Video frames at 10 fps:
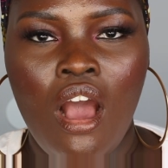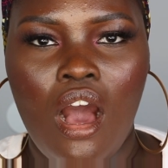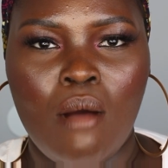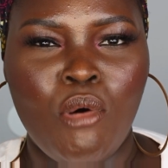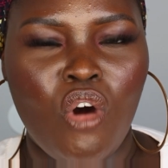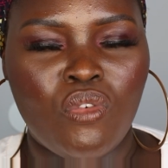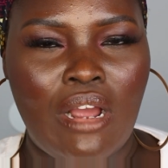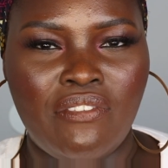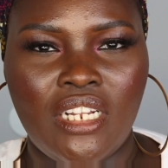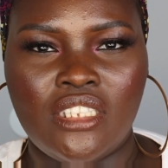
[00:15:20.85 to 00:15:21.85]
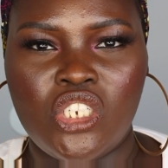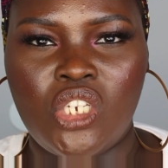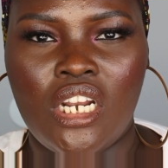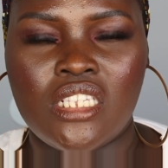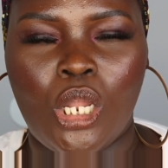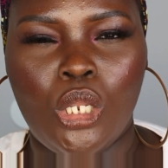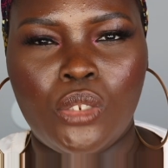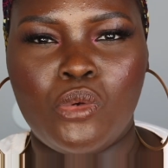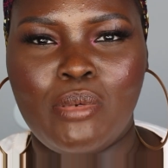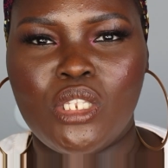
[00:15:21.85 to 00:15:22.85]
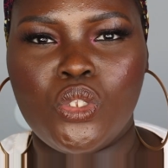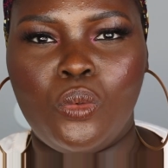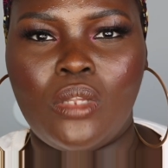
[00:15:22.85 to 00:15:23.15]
But overall, I feel like this shade is a little bit too